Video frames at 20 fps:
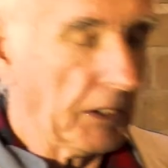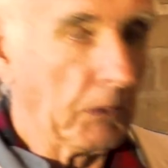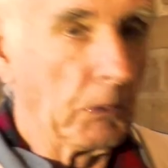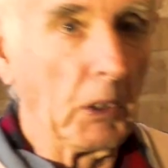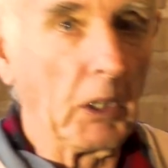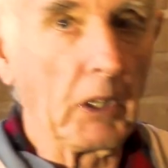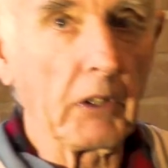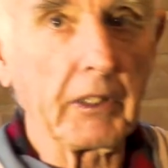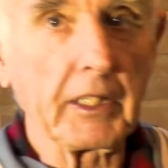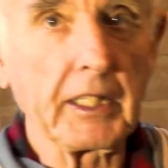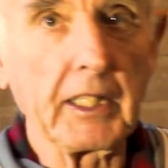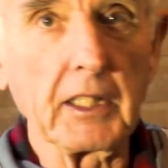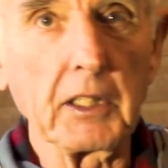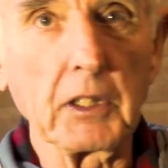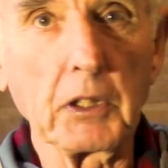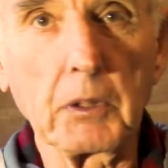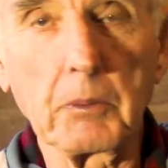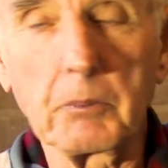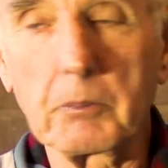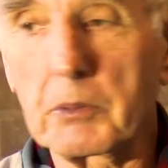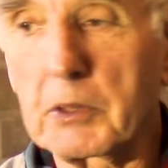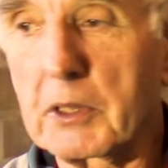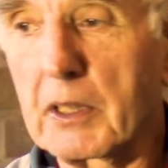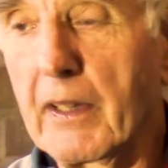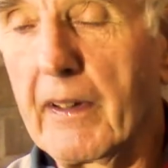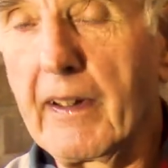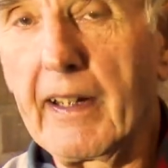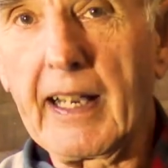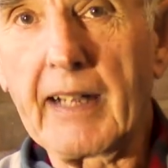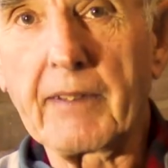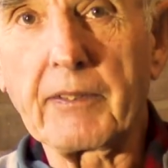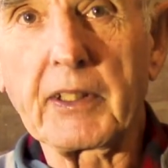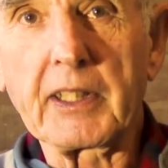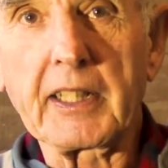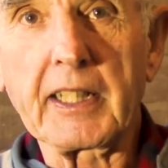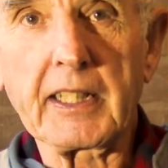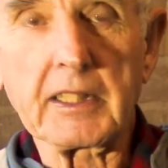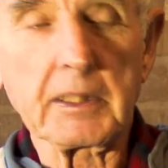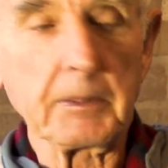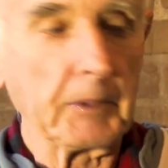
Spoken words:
the wiring looms, everything has